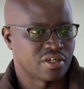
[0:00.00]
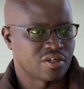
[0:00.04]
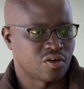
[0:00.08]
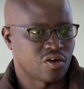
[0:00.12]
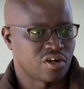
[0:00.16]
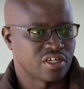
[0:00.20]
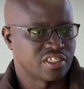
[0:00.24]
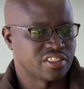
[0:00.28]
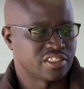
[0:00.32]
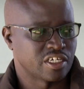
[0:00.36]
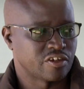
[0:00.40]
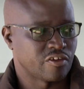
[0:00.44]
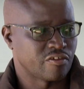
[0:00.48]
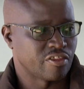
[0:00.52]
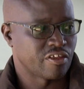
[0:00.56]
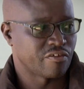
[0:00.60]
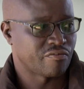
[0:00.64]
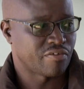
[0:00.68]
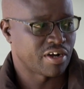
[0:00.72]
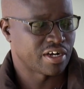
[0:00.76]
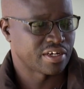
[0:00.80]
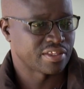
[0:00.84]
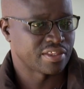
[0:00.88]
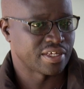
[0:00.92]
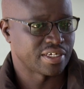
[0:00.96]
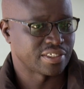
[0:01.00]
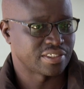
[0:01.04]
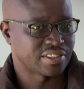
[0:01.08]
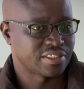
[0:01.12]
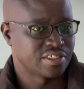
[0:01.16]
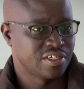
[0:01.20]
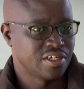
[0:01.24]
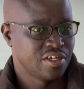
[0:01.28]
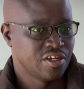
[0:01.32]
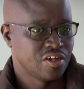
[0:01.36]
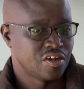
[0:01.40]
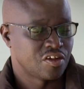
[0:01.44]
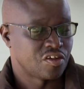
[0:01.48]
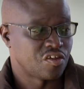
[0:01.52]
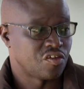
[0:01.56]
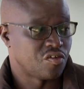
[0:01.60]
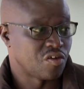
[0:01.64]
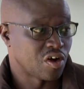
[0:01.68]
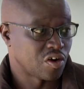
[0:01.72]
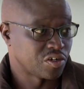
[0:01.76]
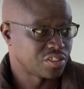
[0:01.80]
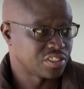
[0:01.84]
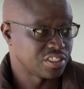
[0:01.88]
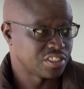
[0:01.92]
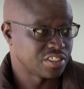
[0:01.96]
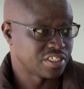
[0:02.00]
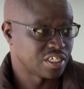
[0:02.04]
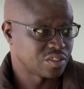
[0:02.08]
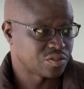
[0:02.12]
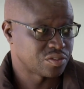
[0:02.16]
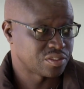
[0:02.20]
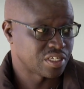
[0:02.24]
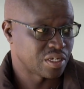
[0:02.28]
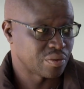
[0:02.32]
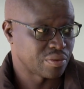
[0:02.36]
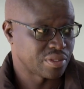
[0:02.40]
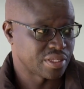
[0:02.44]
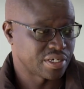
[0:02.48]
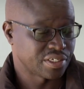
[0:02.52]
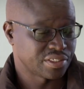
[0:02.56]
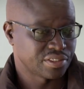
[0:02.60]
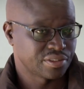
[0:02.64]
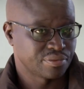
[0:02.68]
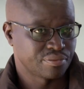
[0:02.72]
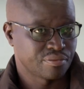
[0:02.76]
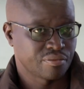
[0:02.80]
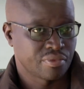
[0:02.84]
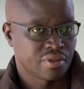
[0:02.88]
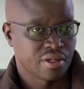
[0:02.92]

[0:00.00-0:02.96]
cognizant of the fact that drought is here to stay with us.